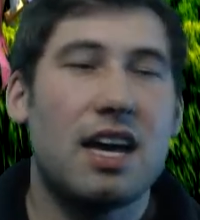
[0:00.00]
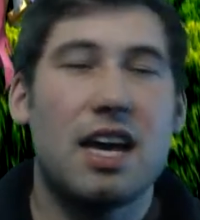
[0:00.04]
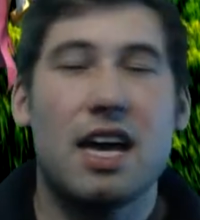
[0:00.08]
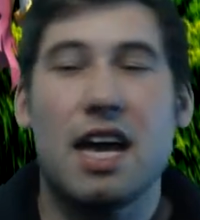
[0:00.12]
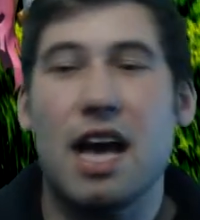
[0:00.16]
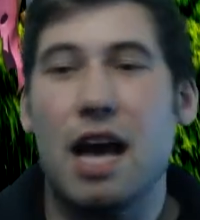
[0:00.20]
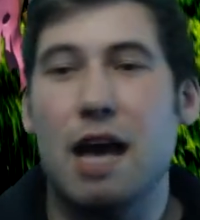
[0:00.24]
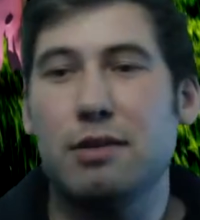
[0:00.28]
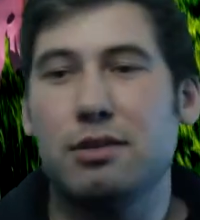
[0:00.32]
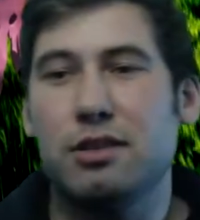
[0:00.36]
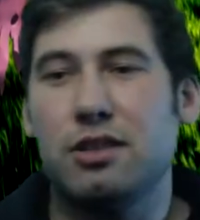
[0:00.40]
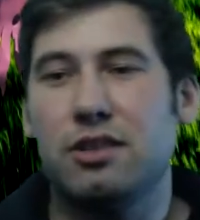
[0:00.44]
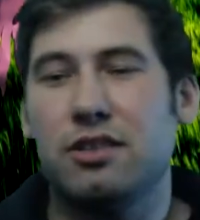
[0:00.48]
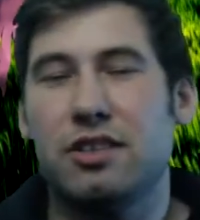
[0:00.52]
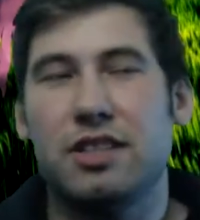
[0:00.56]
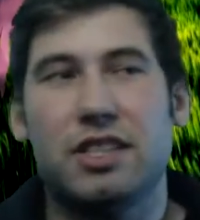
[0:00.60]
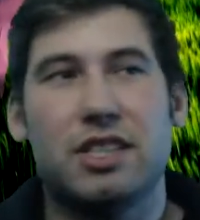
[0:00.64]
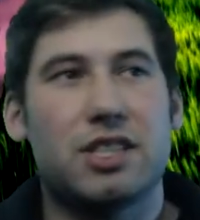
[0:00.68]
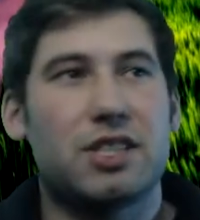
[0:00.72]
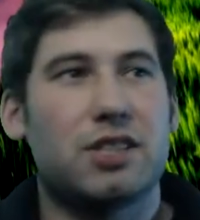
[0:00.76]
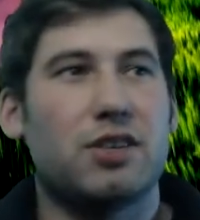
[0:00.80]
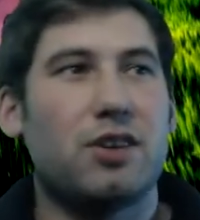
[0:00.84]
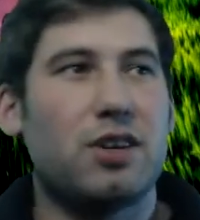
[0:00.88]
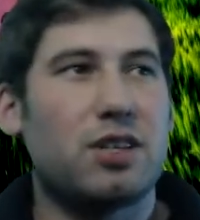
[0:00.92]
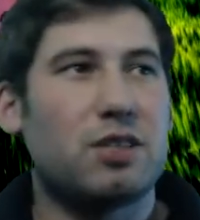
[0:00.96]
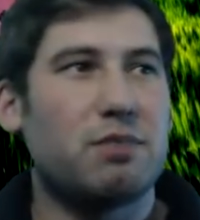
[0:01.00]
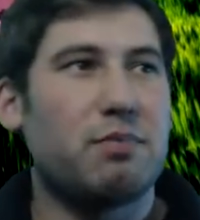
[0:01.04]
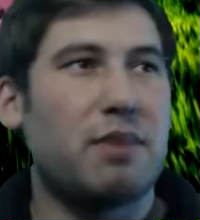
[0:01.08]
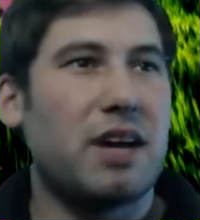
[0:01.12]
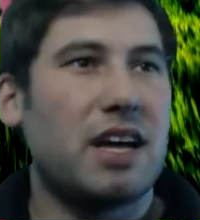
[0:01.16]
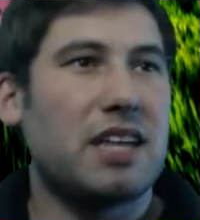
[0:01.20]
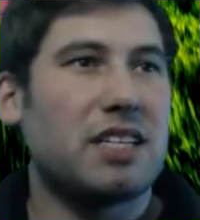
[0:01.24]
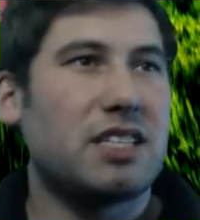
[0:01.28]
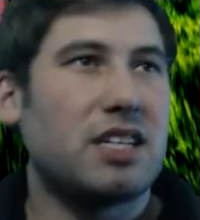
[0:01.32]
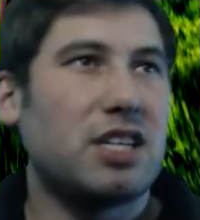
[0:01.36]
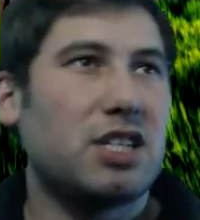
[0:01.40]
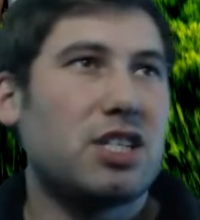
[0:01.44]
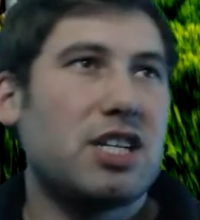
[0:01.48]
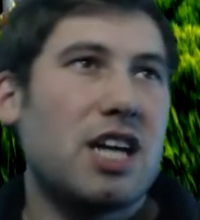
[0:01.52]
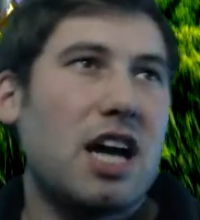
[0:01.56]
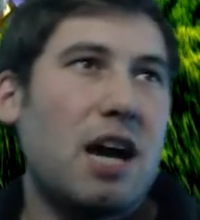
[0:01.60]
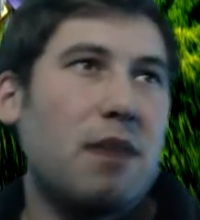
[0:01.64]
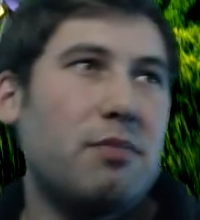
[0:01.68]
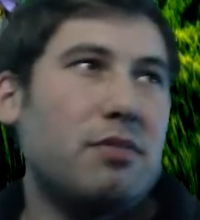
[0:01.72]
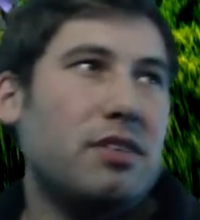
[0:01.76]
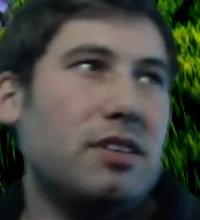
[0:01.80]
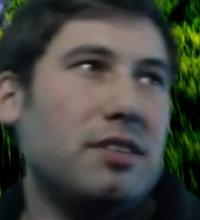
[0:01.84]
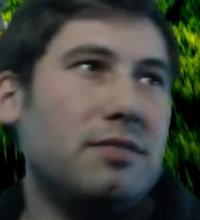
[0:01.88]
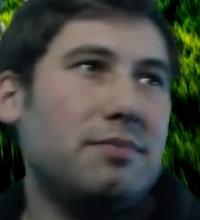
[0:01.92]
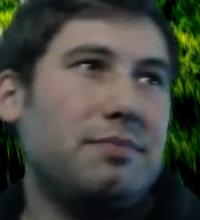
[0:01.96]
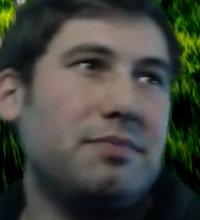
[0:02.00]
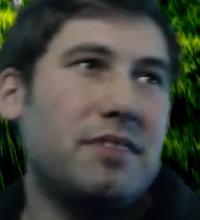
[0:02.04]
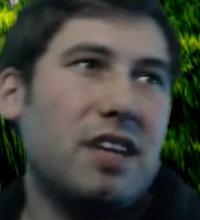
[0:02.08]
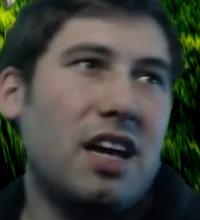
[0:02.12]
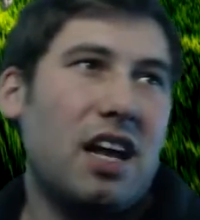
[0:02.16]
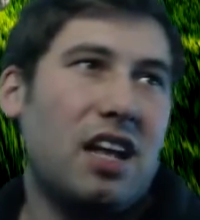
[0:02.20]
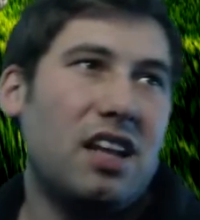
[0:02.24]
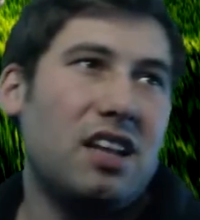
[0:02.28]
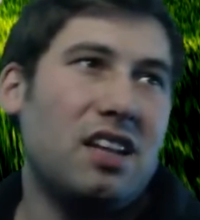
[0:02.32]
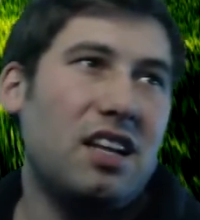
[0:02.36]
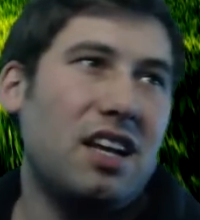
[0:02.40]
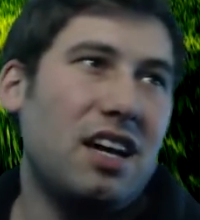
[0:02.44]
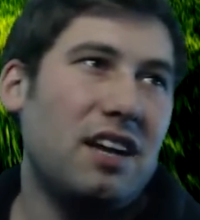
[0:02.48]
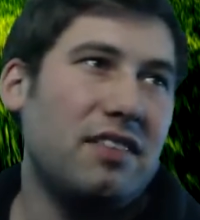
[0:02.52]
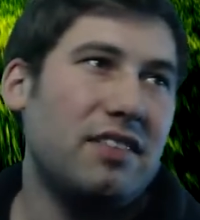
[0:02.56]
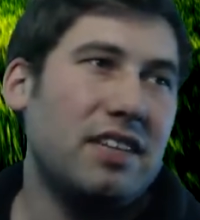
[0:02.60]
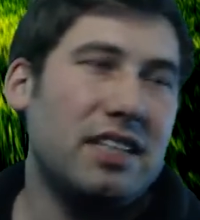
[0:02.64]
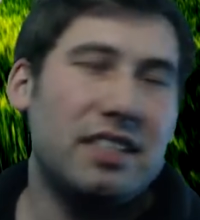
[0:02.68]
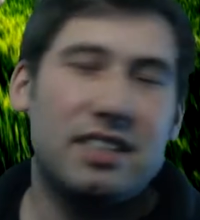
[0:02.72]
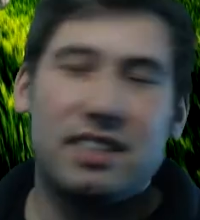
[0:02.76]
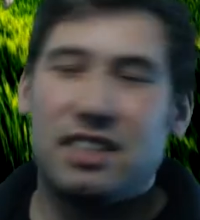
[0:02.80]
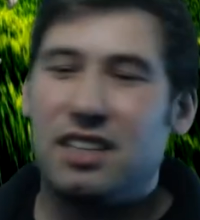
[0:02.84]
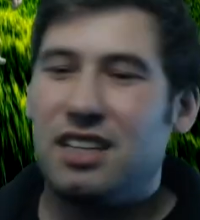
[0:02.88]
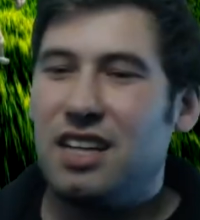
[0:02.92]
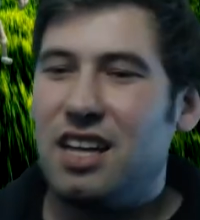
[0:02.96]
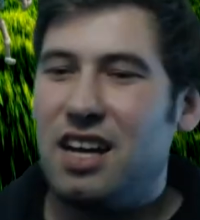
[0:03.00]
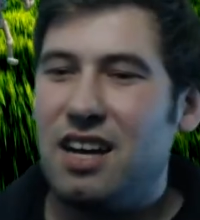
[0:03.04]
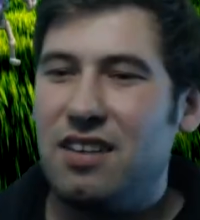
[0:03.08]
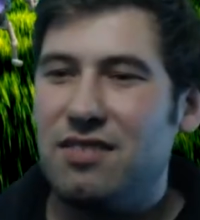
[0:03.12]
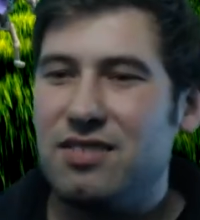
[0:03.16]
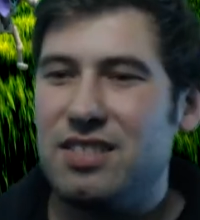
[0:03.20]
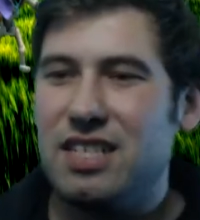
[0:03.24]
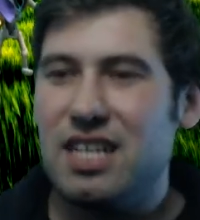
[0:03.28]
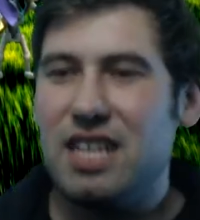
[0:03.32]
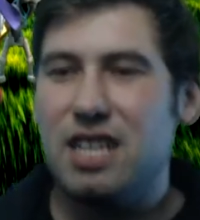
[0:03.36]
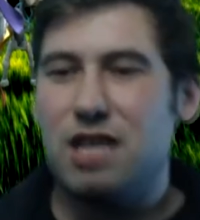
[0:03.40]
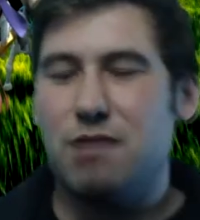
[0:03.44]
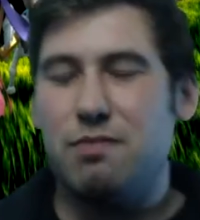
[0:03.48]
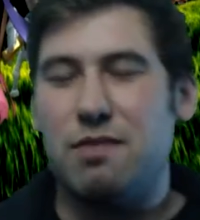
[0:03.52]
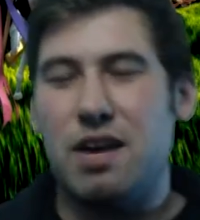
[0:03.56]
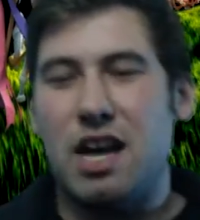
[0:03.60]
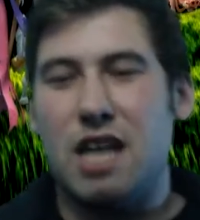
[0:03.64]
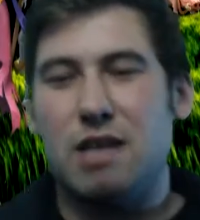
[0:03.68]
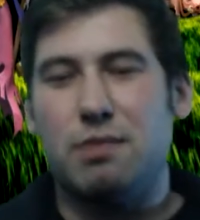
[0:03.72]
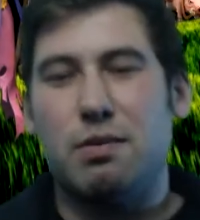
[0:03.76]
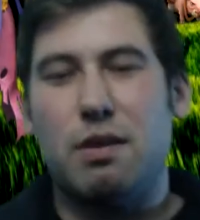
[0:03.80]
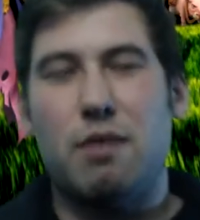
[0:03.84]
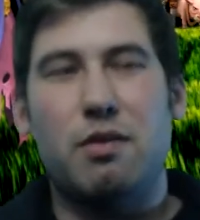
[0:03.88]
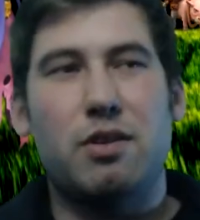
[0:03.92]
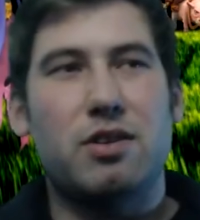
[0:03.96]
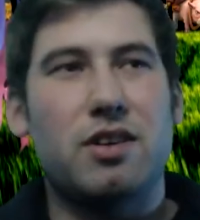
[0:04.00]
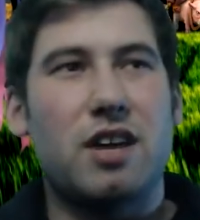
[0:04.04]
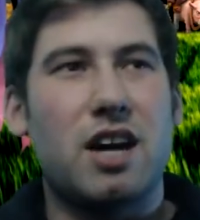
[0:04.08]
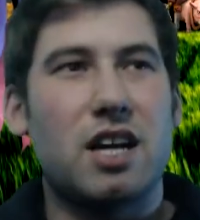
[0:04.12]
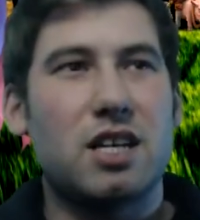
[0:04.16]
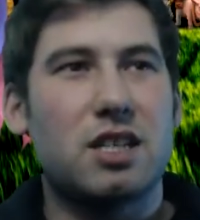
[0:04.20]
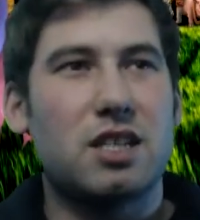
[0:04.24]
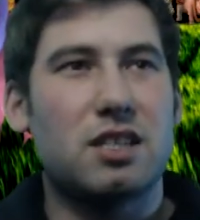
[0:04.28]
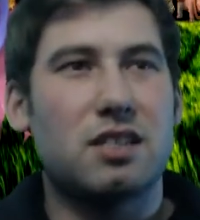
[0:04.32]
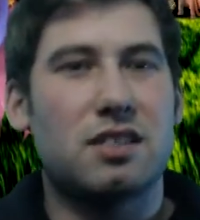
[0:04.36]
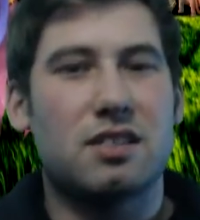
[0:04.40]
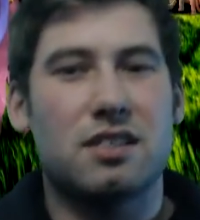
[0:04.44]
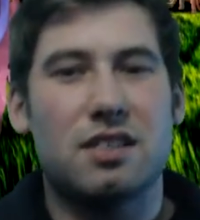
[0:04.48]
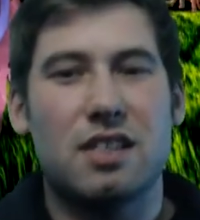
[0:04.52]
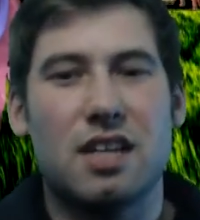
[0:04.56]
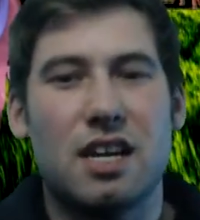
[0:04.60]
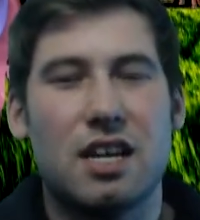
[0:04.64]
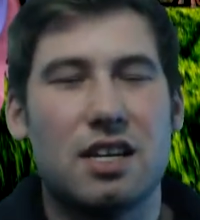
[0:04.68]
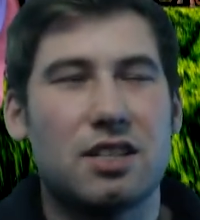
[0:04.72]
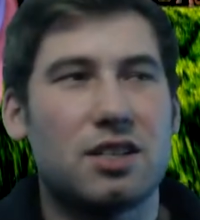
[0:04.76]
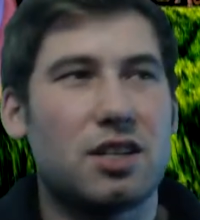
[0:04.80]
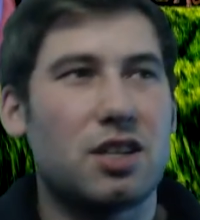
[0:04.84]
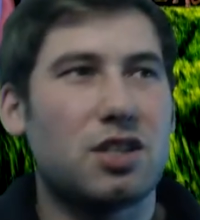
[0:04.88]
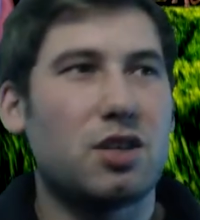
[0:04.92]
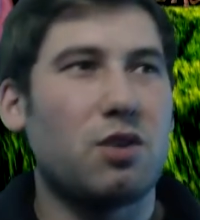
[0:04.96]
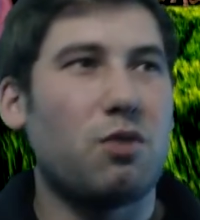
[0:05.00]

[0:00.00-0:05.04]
absolutely destroys the base. Good job, dude. I love it. Love seeing the mass baby drags. Just such a